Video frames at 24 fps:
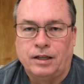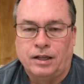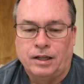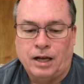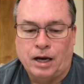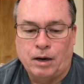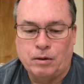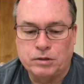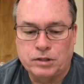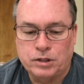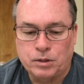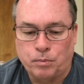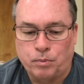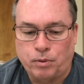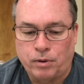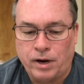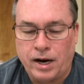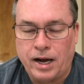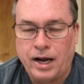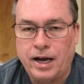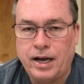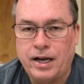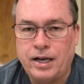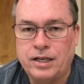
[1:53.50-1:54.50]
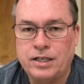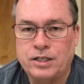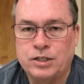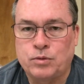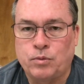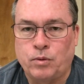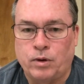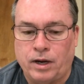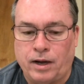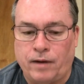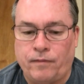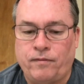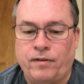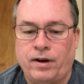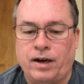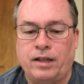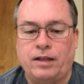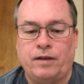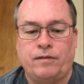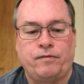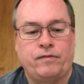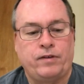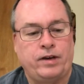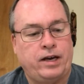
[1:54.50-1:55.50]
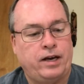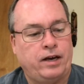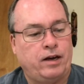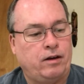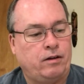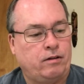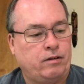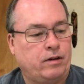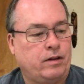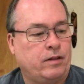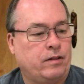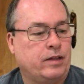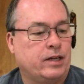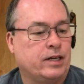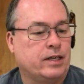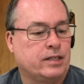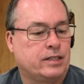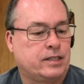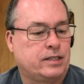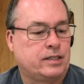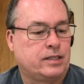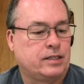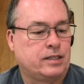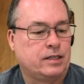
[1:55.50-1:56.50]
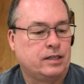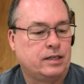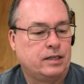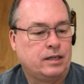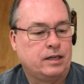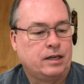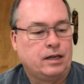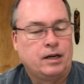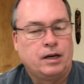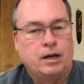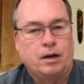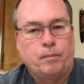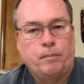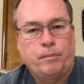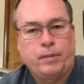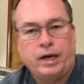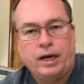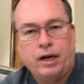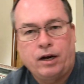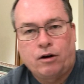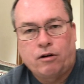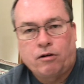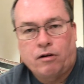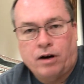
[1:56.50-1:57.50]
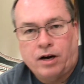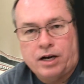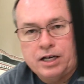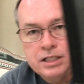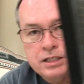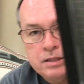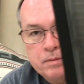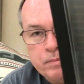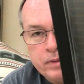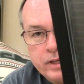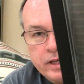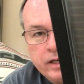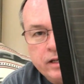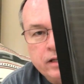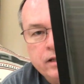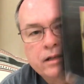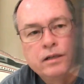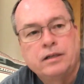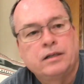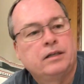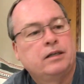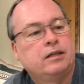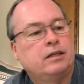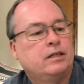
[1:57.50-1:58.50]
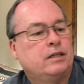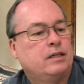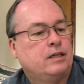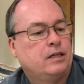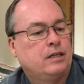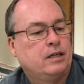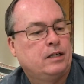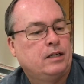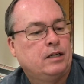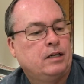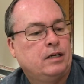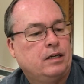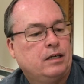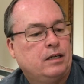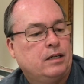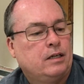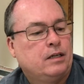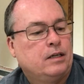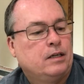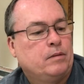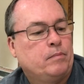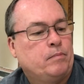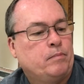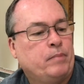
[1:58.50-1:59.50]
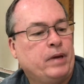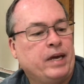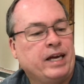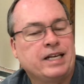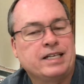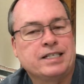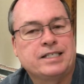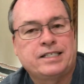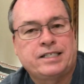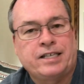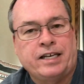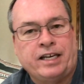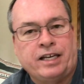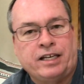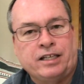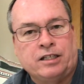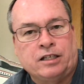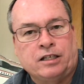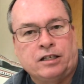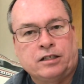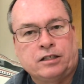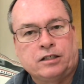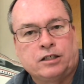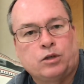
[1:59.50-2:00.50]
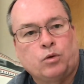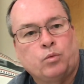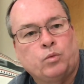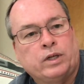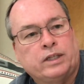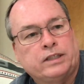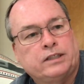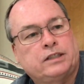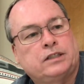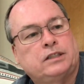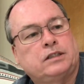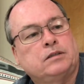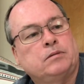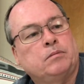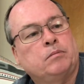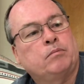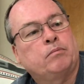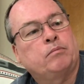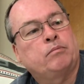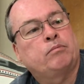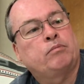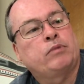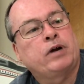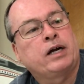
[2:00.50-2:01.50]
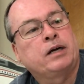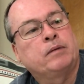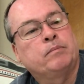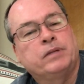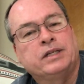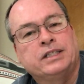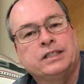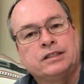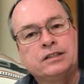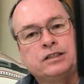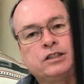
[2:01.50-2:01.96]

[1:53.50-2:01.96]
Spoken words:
I was surprised when I finally found this Bing Crosby, Bing Sings whilst Bregman